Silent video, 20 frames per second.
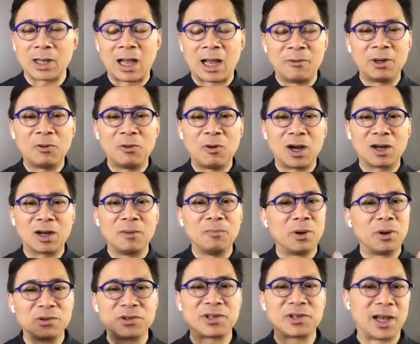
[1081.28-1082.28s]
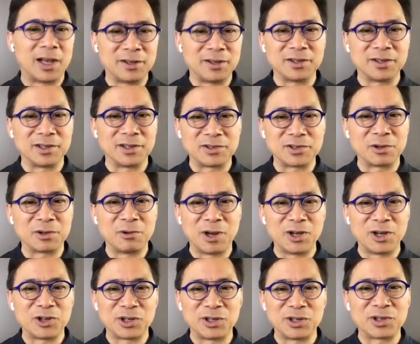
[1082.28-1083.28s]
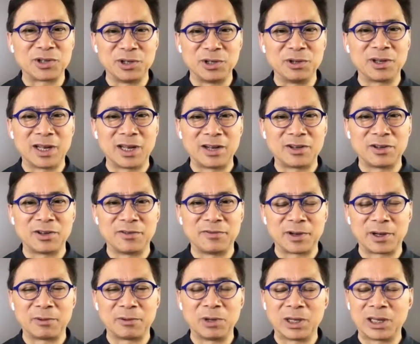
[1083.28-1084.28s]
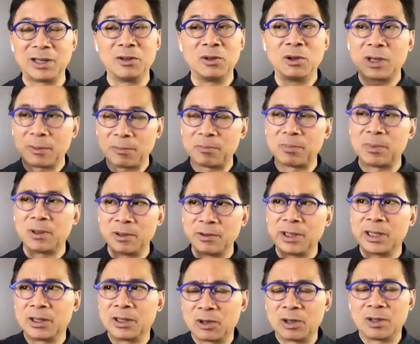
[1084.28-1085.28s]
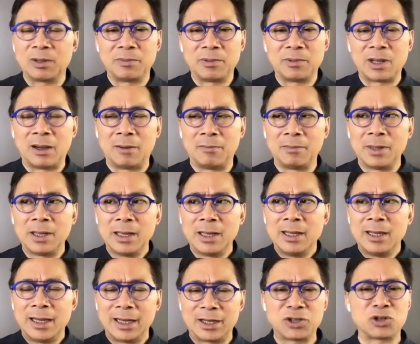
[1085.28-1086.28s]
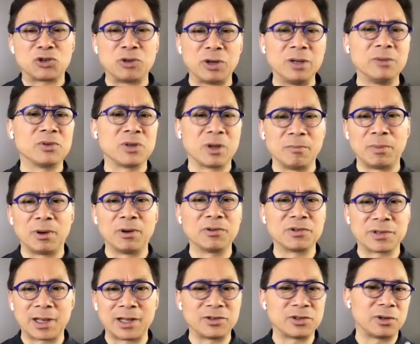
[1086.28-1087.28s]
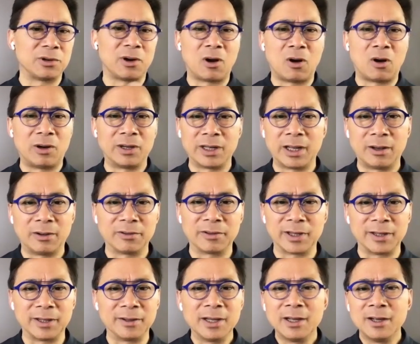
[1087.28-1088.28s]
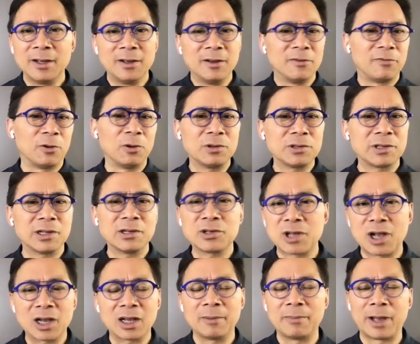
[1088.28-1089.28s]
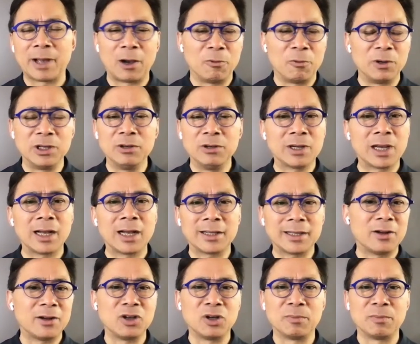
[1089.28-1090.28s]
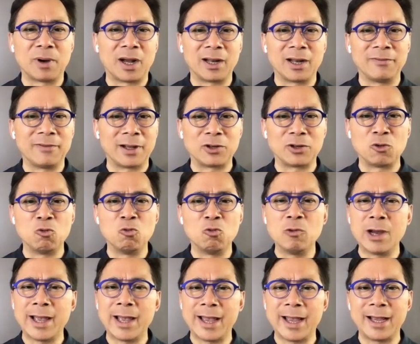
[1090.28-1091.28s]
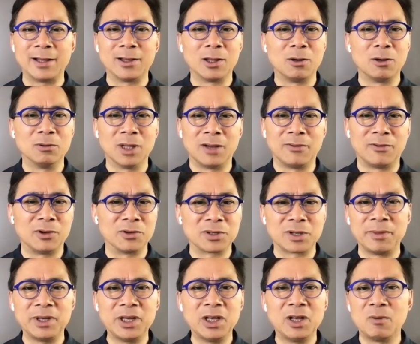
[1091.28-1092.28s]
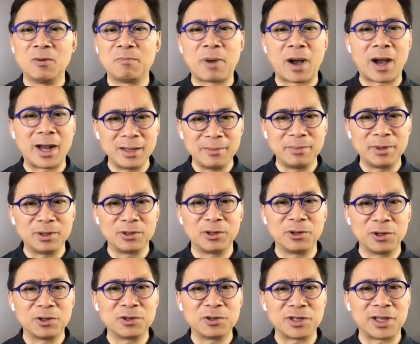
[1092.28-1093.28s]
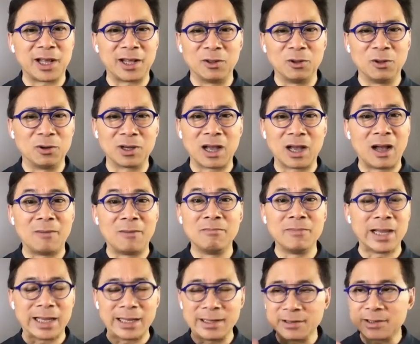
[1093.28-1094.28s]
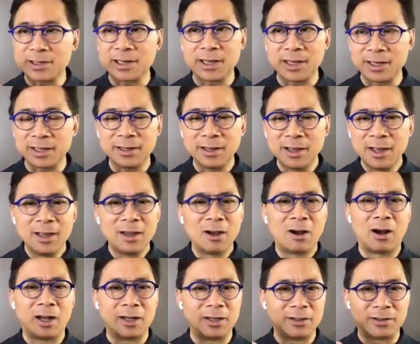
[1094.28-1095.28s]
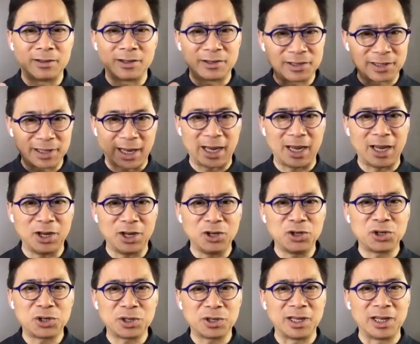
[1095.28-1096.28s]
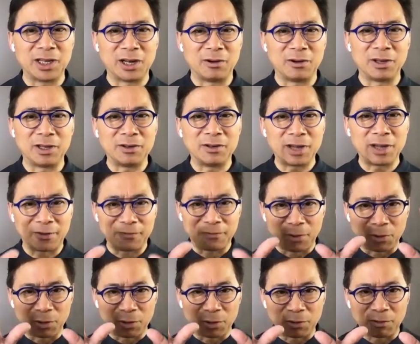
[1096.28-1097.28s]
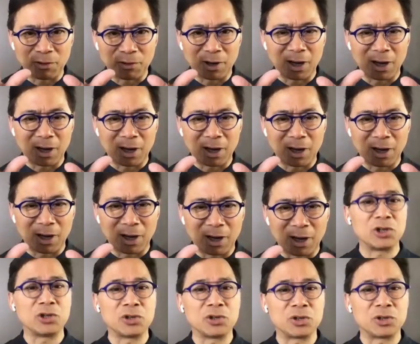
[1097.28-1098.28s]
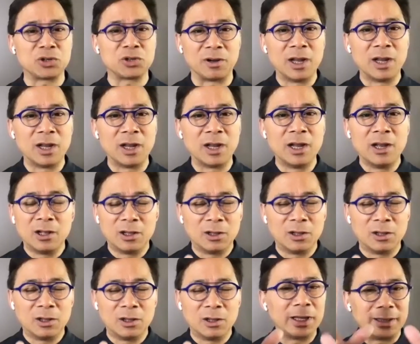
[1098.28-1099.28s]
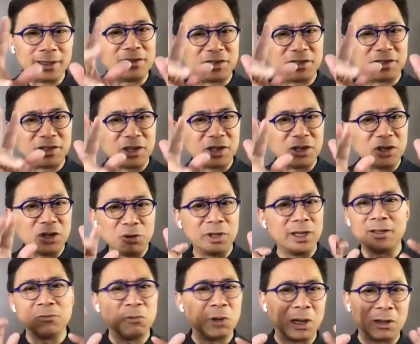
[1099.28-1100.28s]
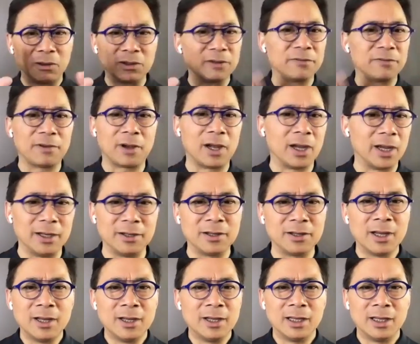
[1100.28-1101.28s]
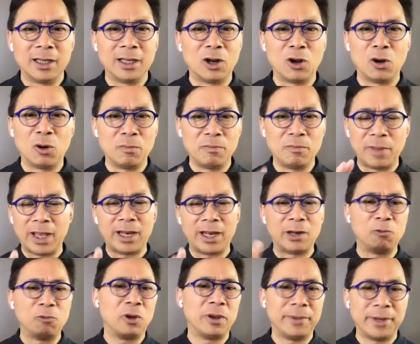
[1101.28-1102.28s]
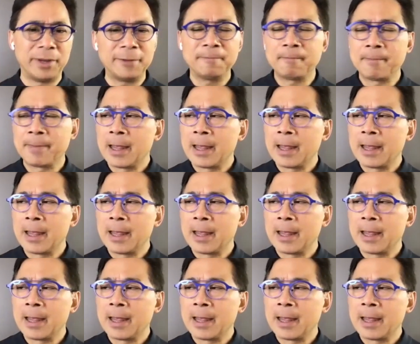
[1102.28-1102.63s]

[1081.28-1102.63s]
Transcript: I want to walk on both sides of this yeah. equation, so you can actually figure. We can look at look at look at um, extremes on both sides that are all unhealthy. First, let's talk about when you cut down your body fat to way low levels. I mean, you know, bodybuilders that look amazing on the stage, you know, you take photographs and the judges are looking at these uh-huh. sinewy, well defined, you know, men and women.